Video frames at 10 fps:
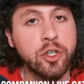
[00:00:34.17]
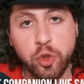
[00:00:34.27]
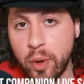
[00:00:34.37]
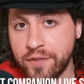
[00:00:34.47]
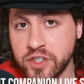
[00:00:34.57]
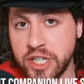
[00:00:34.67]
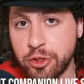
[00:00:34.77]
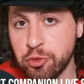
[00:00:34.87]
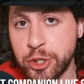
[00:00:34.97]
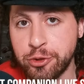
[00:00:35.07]
UFC
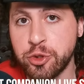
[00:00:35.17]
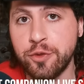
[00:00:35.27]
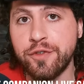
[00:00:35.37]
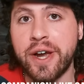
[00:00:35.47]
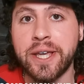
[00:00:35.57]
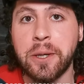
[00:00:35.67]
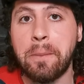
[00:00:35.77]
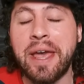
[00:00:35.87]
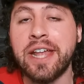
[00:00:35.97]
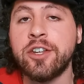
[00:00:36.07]
302 Fight
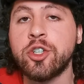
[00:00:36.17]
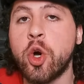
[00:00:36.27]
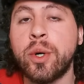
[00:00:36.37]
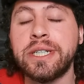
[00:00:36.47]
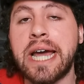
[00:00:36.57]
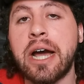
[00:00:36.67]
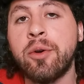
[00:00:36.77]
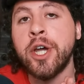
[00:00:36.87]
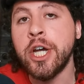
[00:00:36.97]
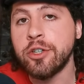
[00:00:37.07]
Companion going down.
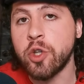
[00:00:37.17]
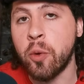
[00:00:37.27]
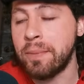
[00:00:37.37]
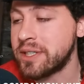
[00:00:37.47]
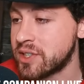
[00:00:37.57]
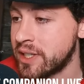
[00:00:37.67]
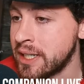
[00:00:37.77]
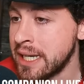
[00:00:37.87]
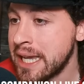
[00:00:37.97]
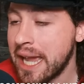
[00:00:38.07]
Don't miss it.
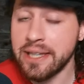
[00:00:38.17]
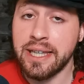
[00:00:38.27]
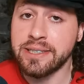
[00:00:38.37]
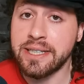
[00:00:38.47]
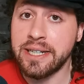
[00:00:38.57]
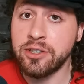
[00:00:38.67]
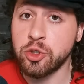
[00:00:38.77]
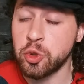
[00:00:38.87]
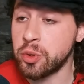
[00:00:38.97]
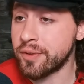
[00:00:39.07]
And let's get
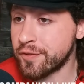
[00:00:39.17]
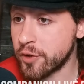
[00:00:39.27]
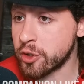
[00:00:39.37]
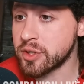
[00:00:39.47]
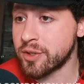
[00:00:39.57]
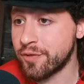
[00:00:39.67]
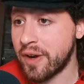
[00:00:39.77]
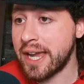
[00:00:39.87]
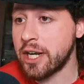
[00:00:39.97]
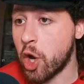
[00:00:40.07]
into the first
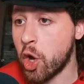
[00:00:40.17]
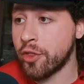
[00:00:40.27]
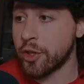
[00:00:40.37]
fight on the